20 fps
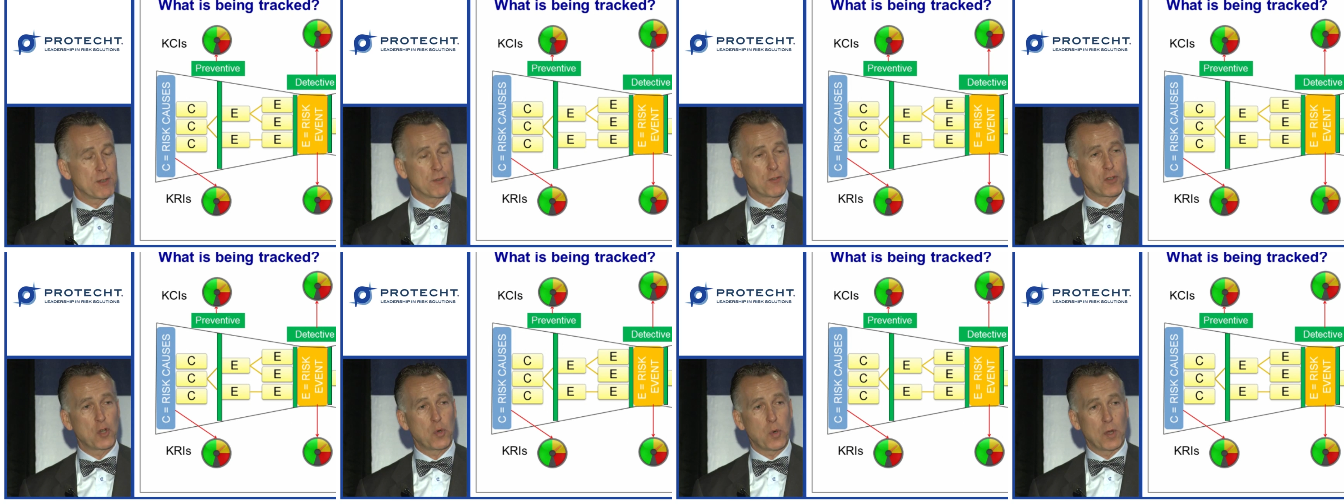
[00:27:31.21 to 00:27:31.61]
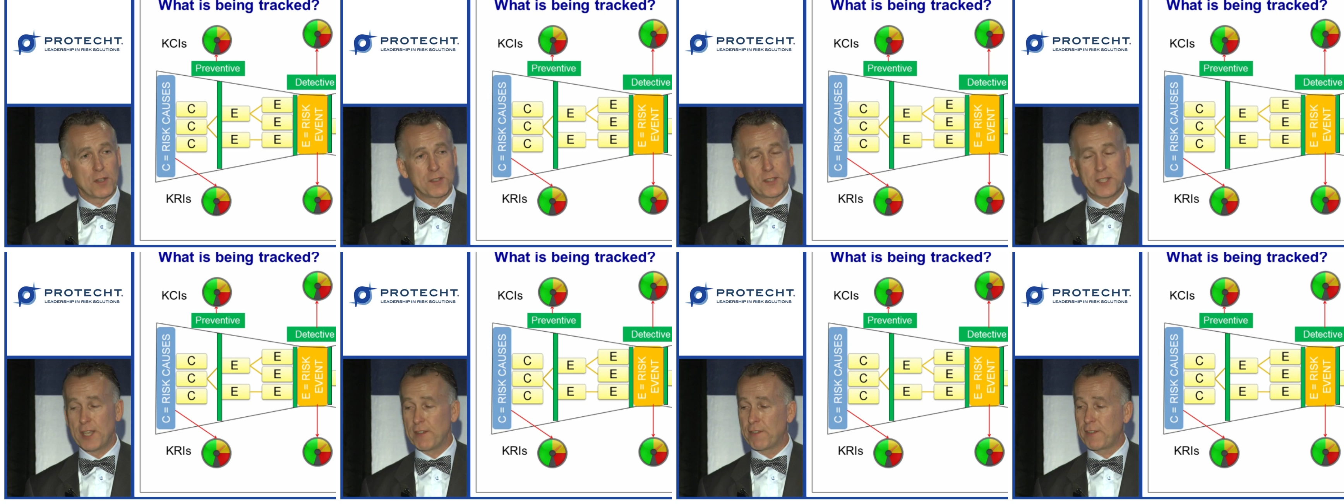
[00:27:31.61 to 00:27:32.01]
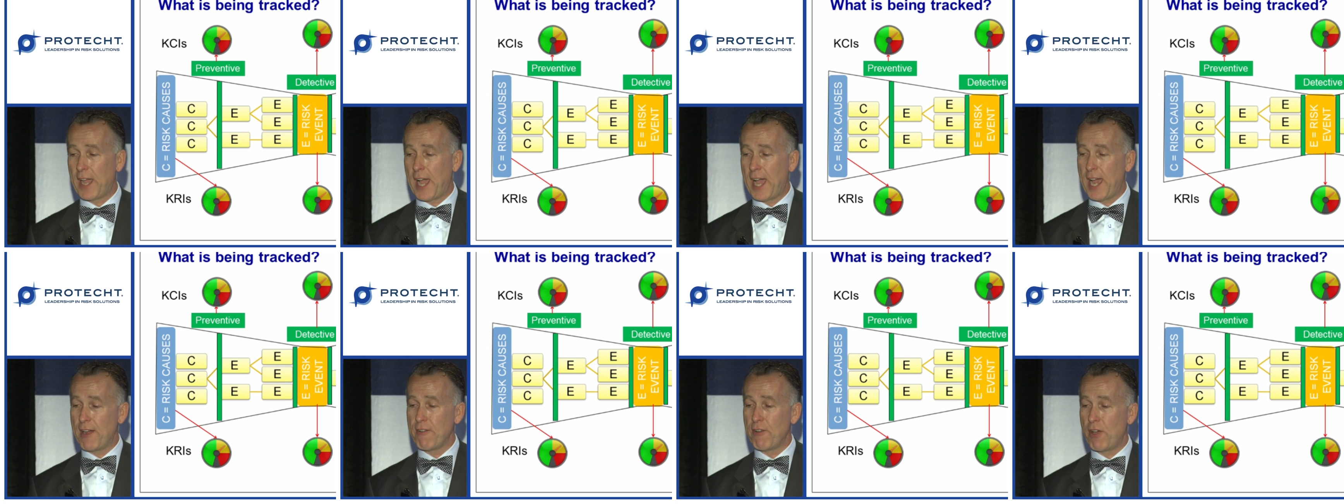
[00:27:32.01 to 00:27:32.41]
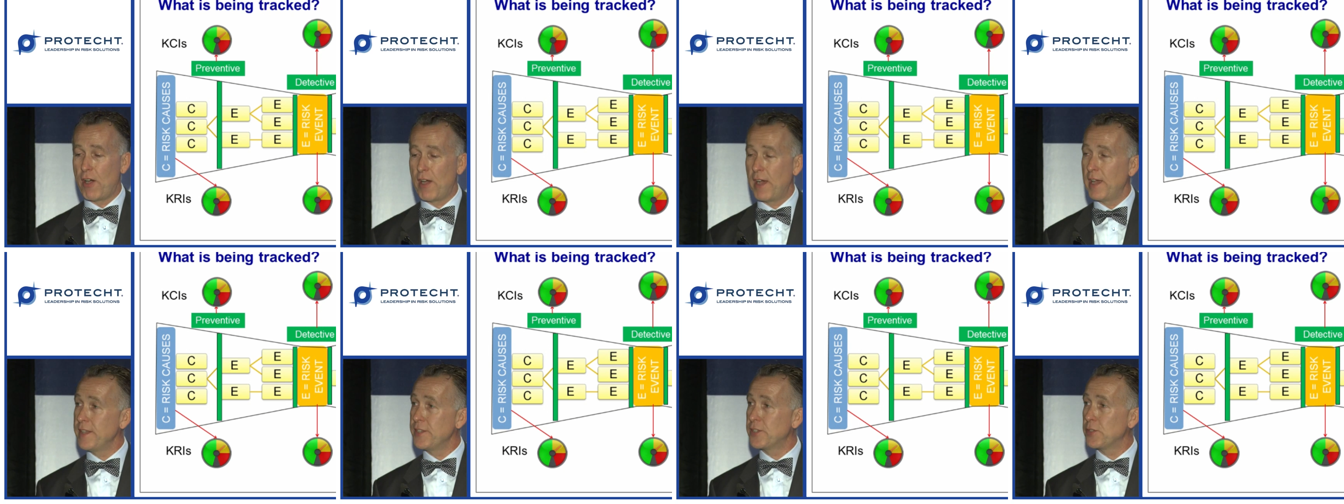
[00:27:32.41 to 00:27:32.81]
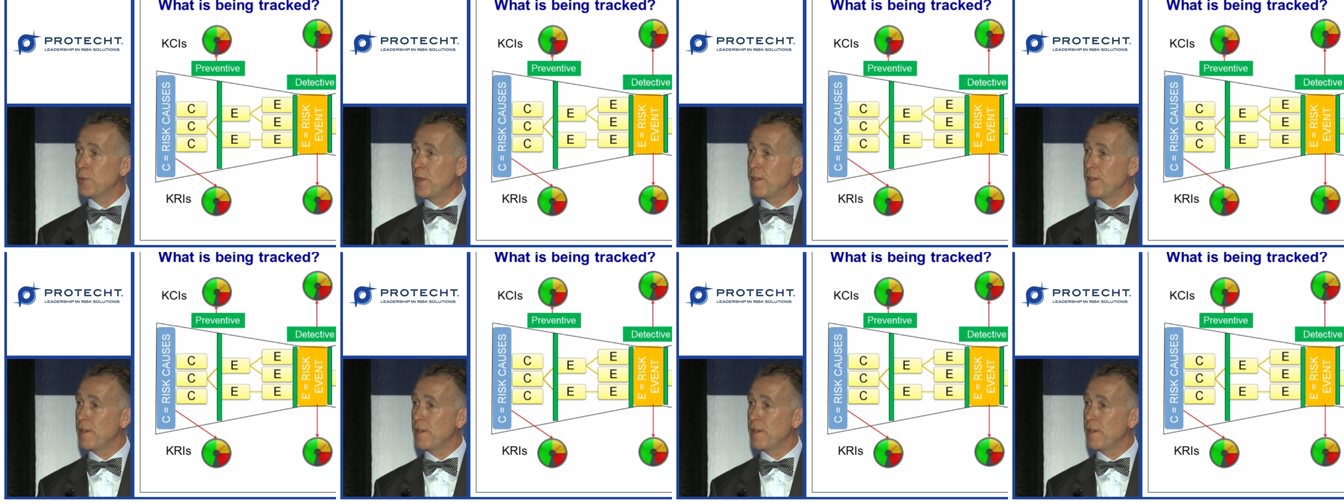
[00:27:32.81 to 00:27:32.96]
of quality of KRIs,